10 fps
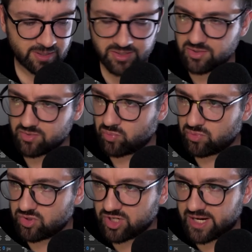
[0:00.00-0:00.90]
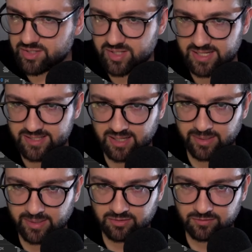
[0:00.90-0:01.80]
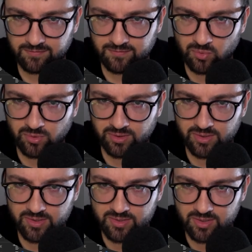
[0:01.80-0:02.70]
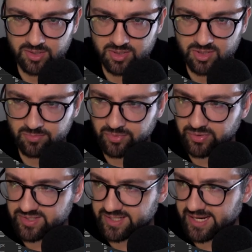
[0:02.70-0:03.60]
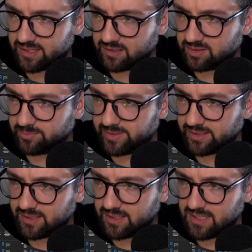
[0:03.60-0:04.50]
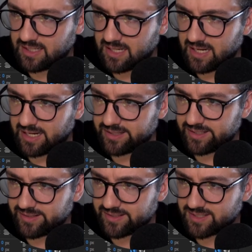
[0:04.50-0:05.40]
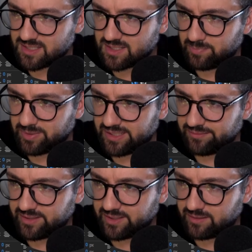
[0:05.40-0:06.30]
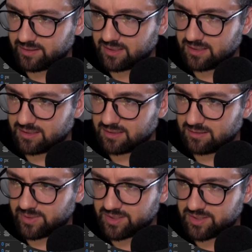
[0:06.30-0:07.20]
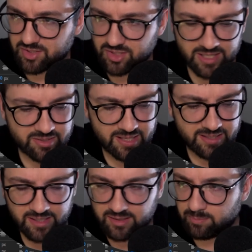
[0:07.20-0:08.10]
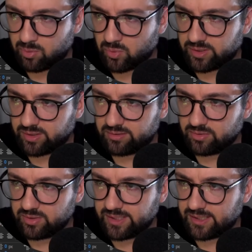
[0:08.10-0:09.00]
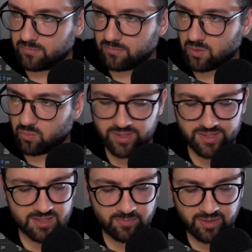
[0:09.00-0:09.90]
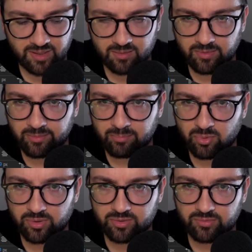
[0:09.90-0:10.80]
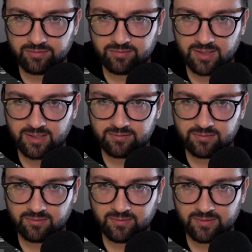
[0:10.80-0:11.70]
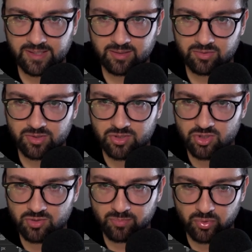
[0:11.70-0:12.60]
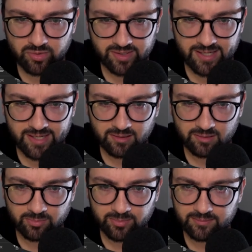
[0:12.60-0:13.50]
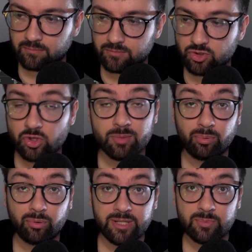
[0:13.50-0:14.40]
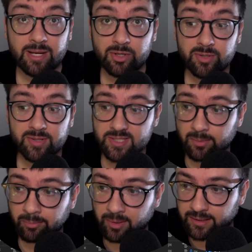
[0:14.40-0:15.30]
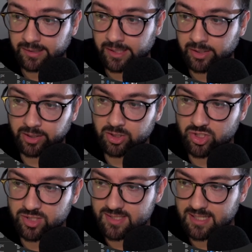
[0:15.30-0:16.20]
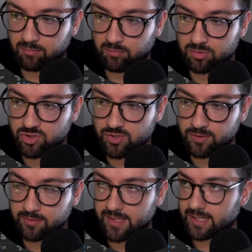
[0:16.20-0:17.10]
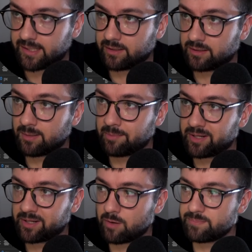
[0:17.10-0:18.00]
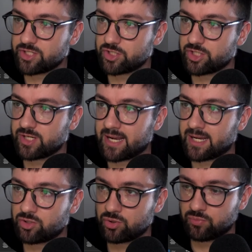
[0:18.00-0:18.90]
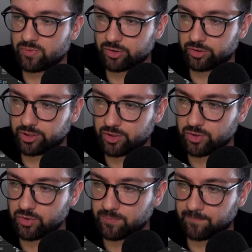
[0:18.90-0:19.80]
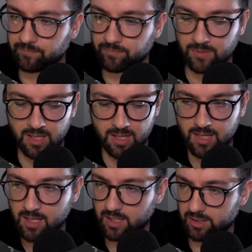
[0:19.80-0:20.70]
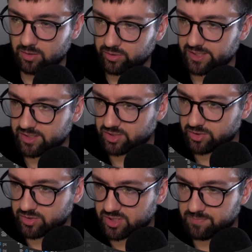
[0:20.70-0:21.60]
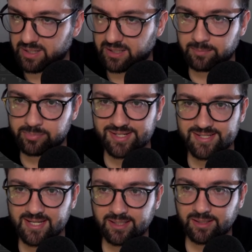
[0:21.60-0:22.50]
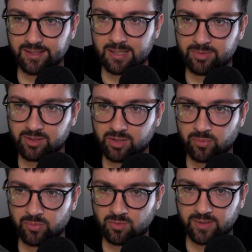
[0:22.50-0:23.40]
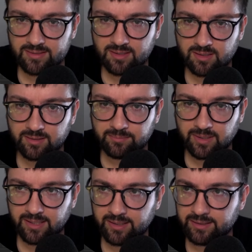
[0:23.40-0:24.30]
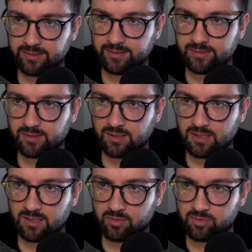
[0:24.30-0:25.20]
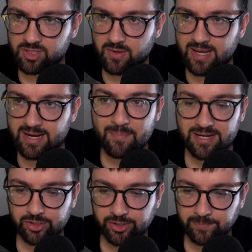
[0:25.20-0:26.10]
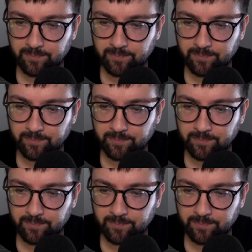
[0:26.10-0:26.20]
just change that down back to 4. So it just smooths it out a little bit. And then the speed of it, I might just change that down to 0.3. The wind speed, maybe 0.35. Maybe that'll just smooth it out a little bit. So to pre-render the SABER plugin there, just solo that layer, come up here to composition, add to render queue. And all you need to do is just pick a preset here. I'm gonna go with QuickTime, and I'll just go animation.